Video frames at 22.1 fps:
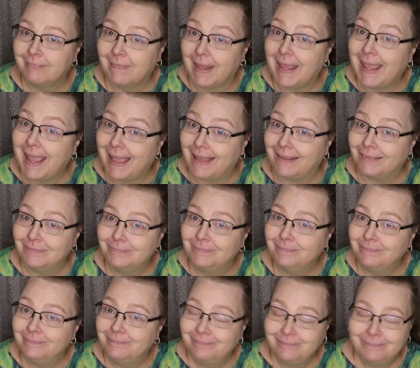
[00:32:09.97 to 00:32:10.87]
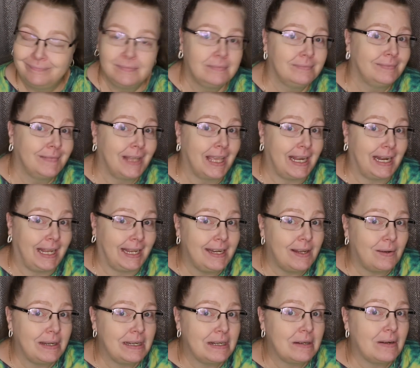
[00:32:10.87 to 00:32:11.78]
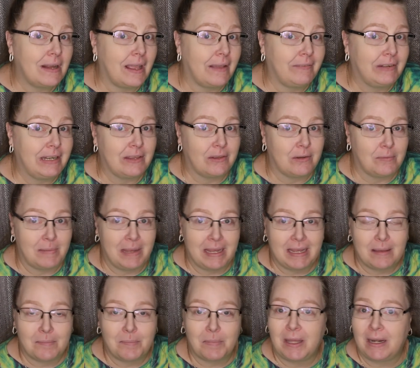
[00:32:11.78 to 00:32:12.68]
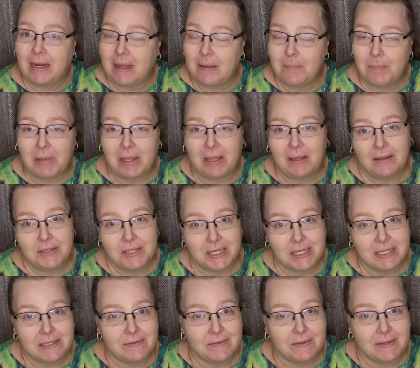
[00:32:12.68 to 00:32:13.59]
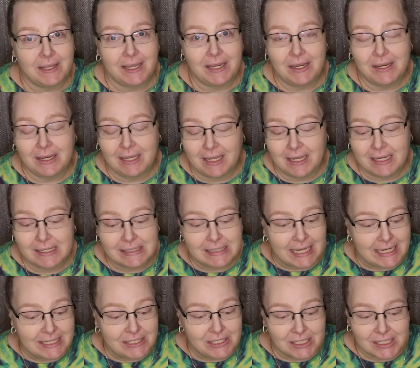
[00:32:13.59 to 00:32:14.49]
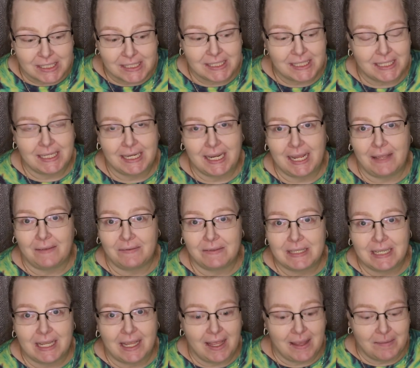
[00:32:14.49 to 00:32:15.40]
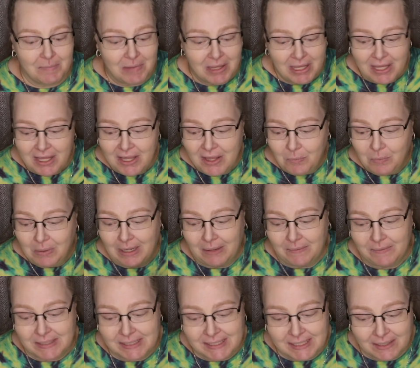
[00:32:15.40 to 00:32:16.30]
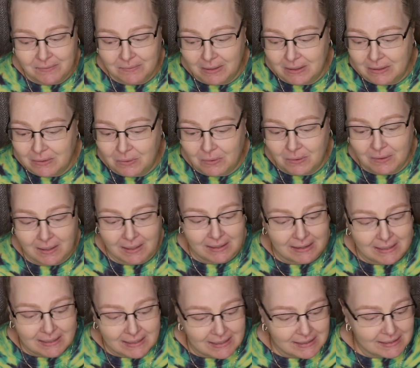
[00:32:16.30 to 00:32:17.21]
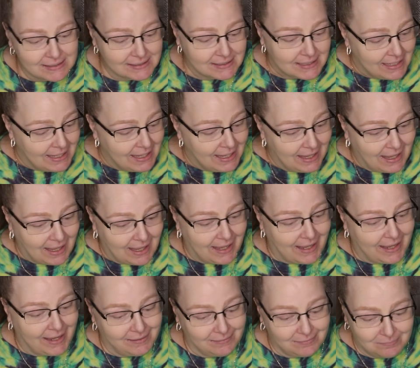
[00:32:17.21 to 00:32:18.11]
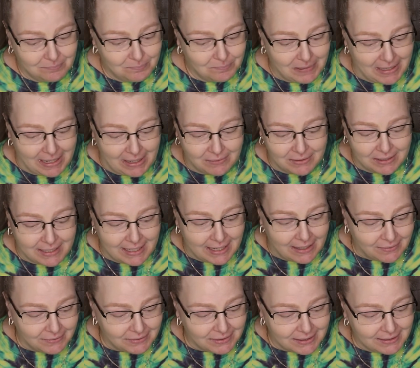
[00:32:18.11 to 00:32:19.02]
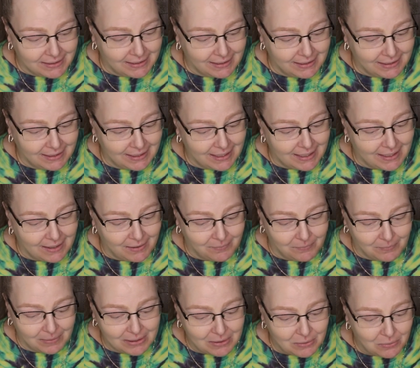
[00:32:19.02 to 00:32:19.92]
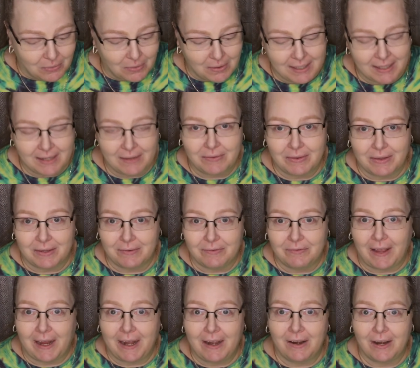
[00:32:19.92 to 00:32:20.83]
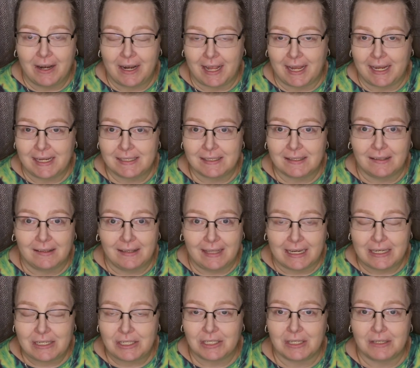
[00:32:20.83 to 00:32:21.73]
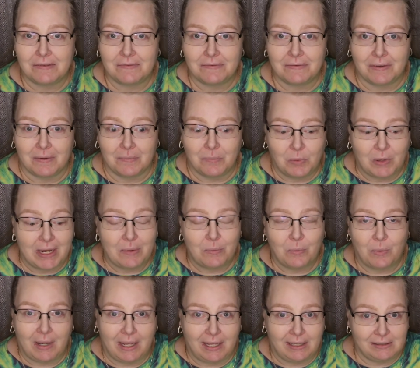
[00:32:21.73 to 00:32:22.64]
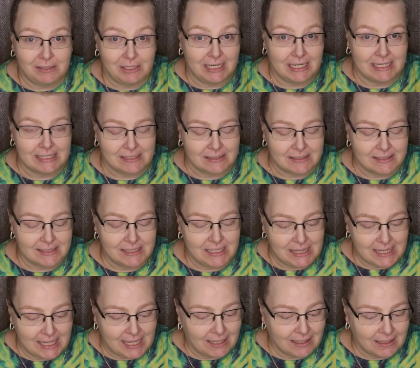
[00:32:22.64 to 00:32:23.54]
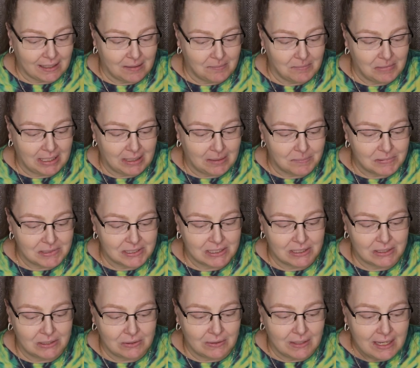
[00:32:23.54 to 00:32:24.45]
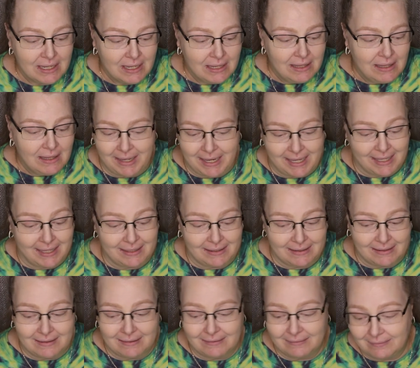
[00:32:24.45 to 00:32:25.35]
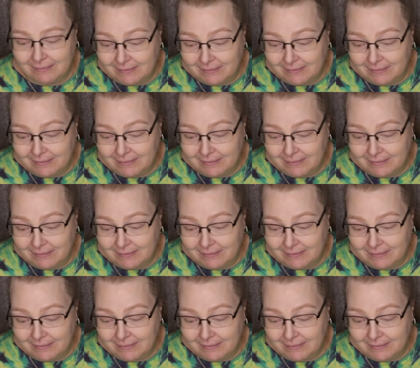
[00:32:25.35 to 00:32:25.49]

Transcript: Yeah. And I know I don't have any other makeup on. I apologize for that, you guys. I just didn't have time. When I was done recording this, I pounded out the recording of the Fire and Ice collection from Wet n Wild. You guys will see that coming up soon. And